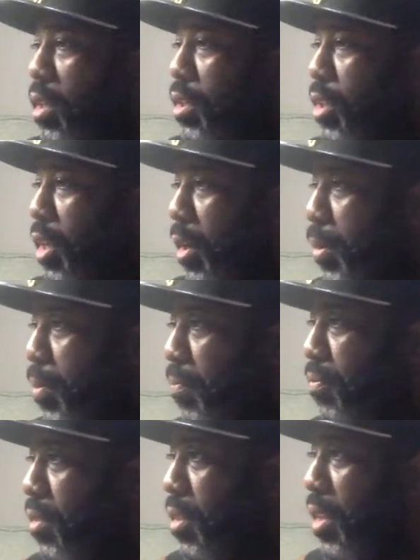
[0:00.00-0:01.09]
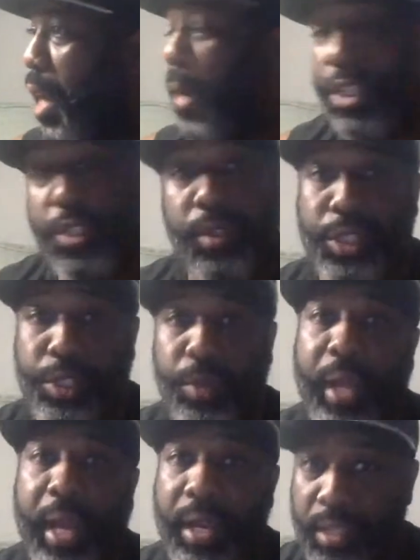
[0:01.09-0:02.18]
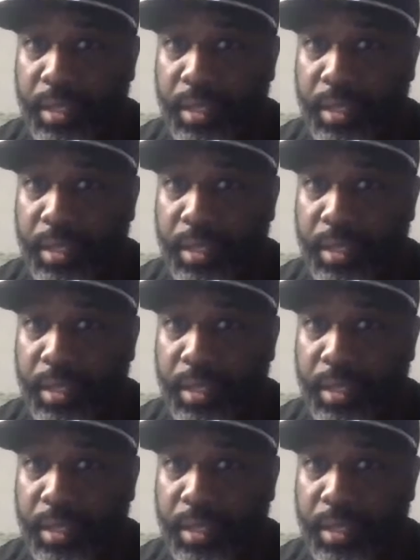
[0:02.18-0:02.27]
So I'm actually going to show you guys